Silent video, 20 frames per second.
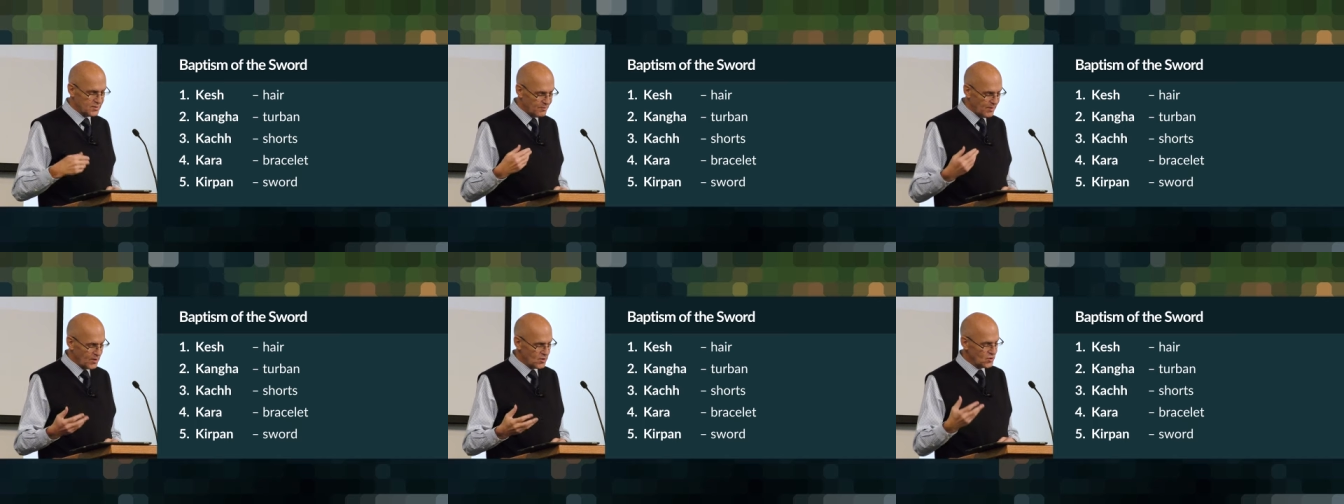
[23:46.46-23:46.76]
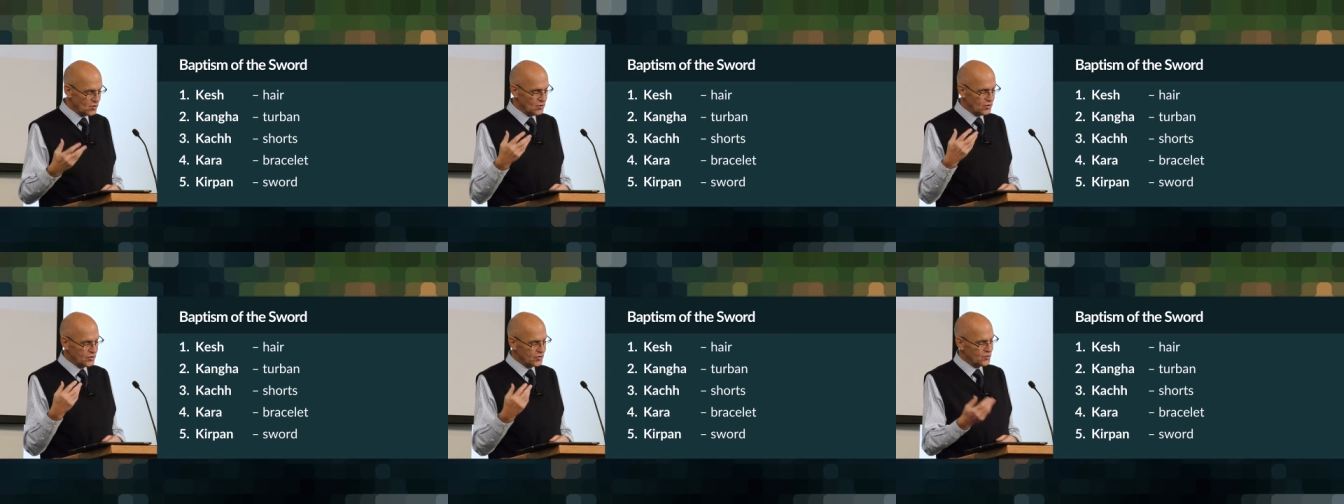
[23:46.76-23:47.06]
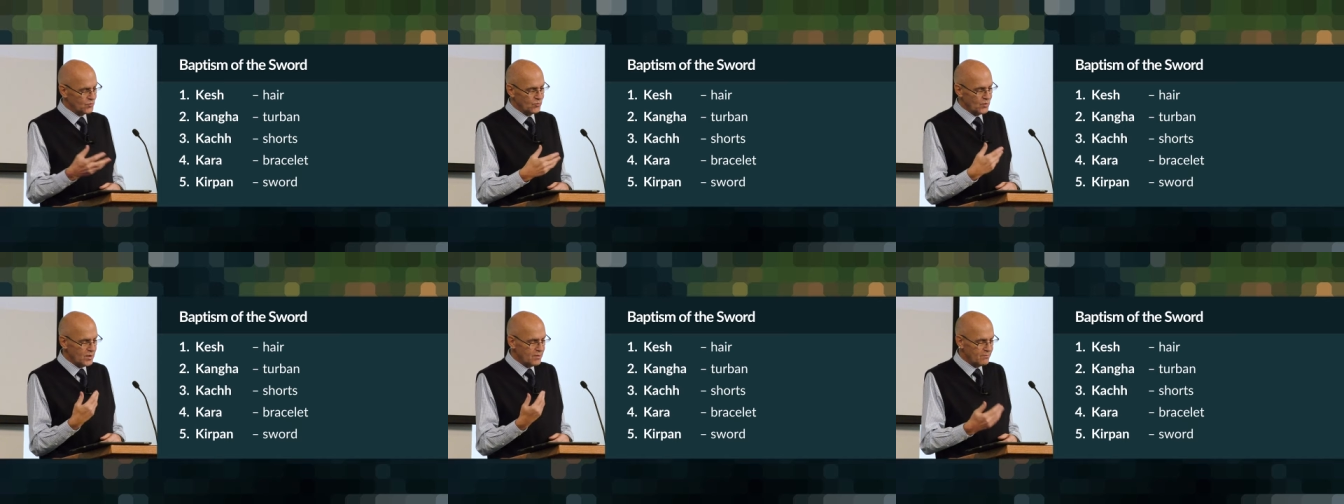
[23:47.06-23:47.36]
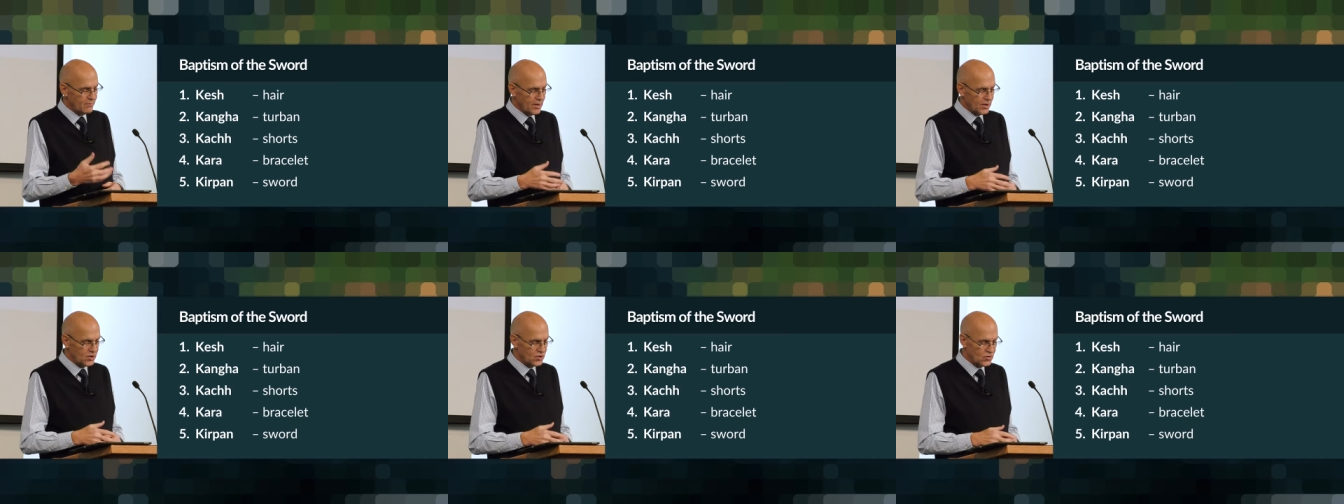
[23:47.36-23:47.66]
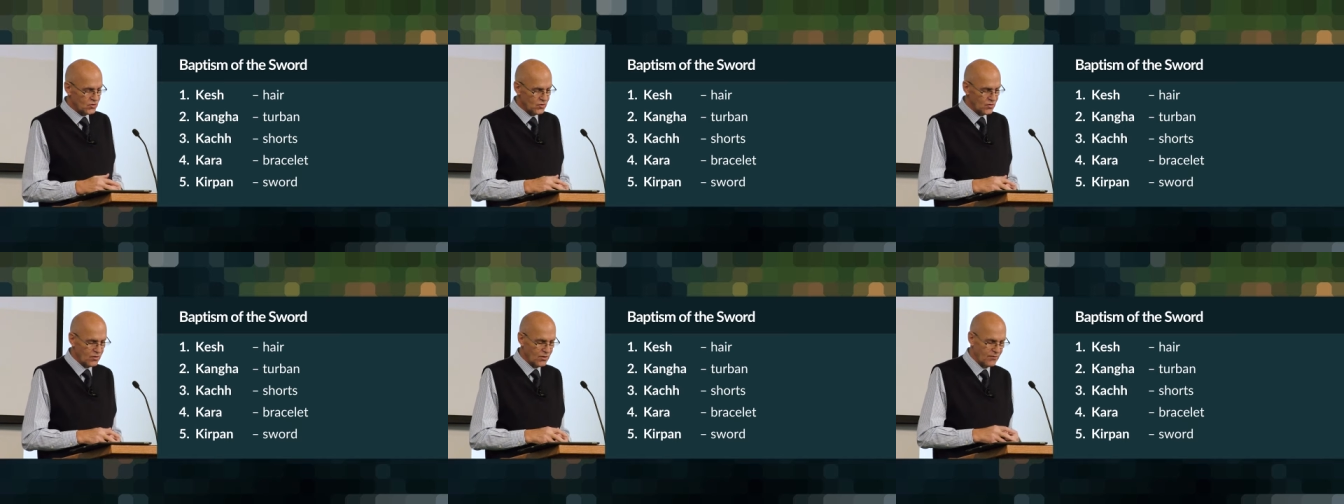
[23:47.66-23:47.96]
special sweet
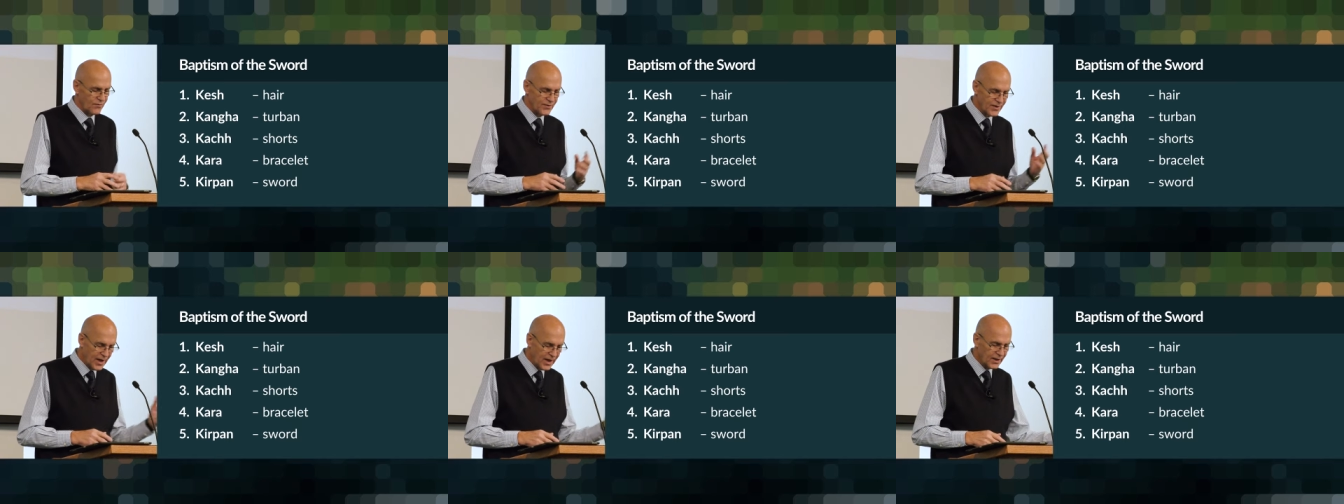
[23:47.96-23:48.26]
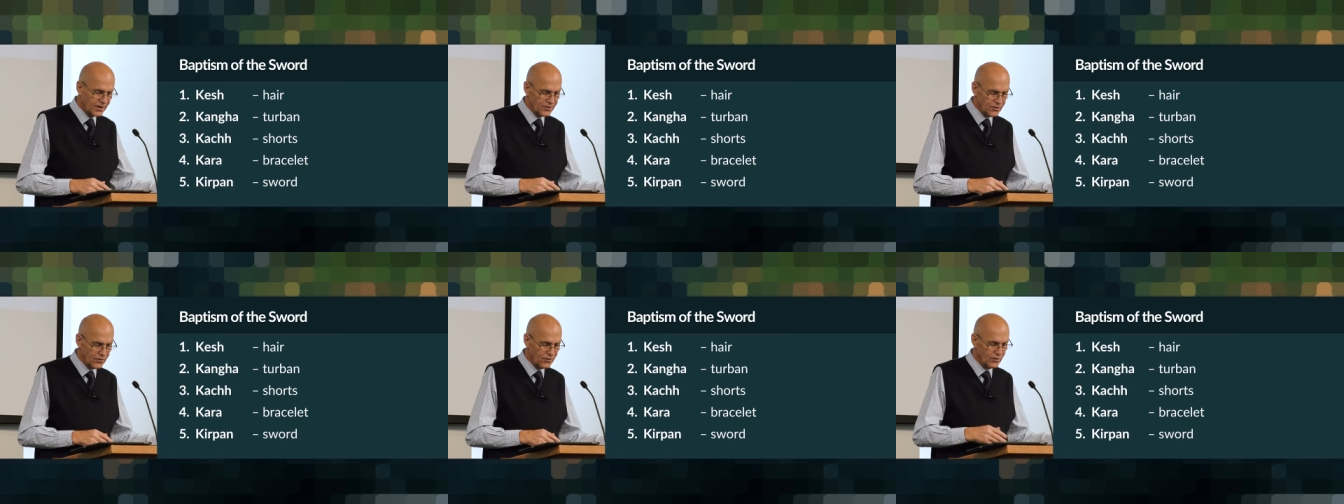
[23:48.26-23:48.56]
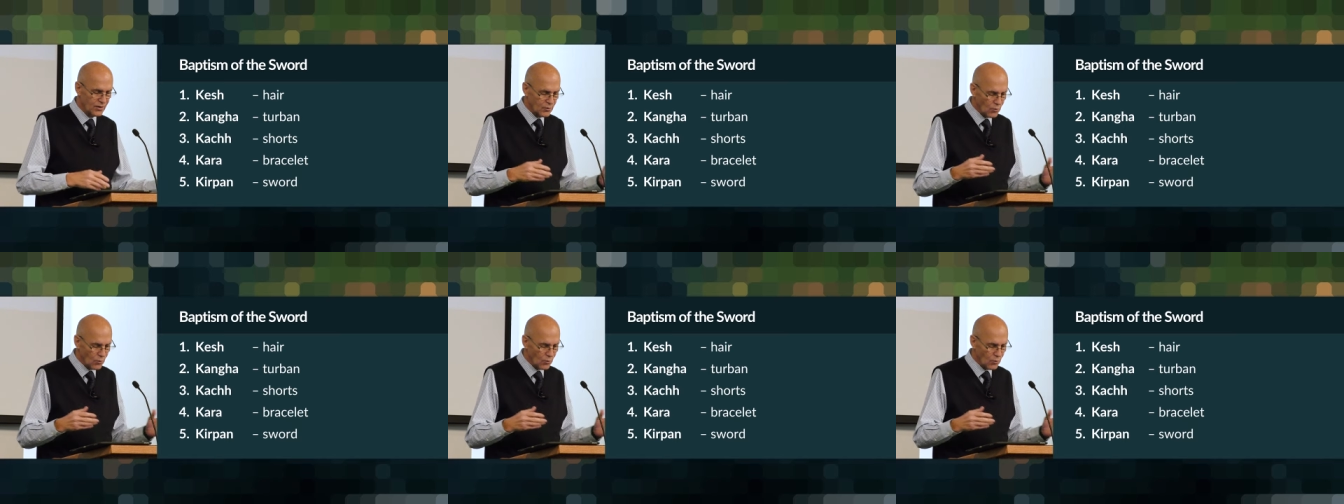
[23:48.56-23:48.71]
mixture of nectar